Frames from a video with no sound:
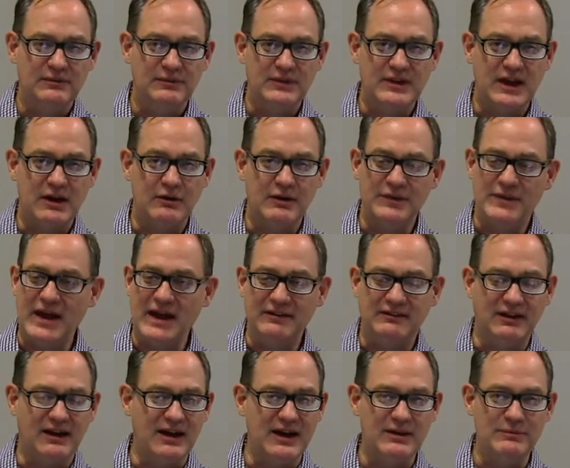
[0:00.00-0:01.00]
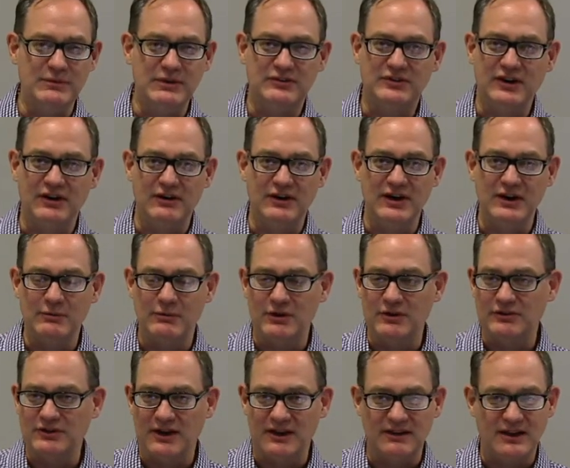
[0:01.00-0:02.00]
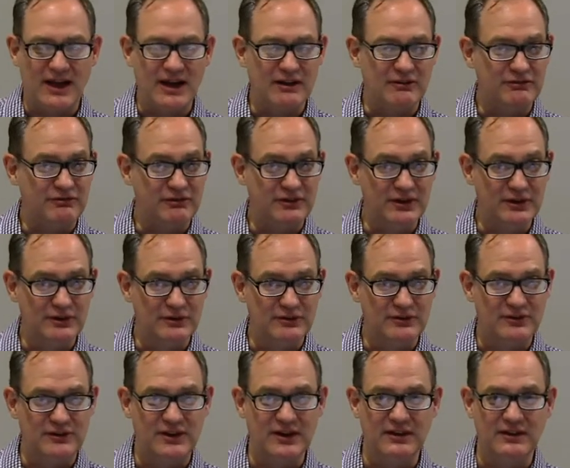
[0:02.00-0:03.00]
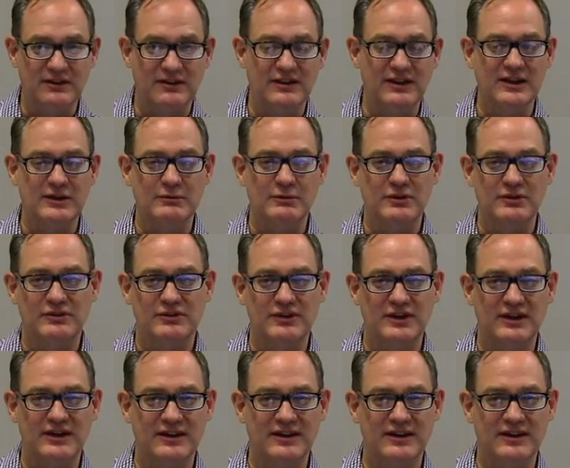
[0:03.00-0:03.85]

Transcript: Now, at that time, this area was a lot of field still. It was